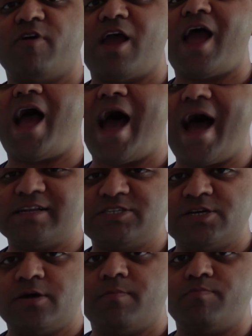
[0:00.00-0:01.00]
add
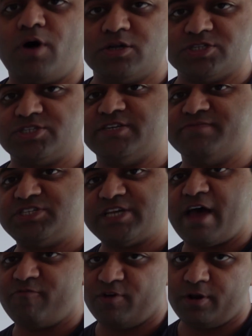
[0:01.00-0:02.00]
positive
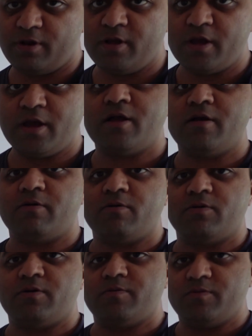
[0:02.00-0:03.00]
7
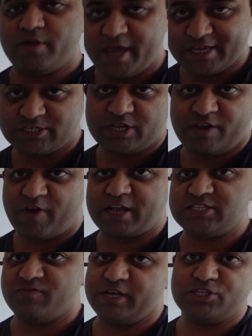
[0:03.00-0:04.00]
is
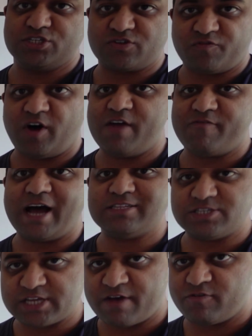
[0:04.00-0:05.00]
effectively just 5 add
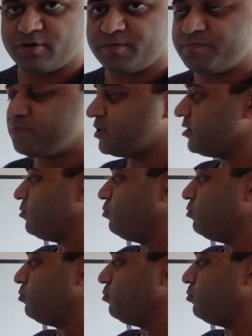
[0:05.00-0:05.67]
7, which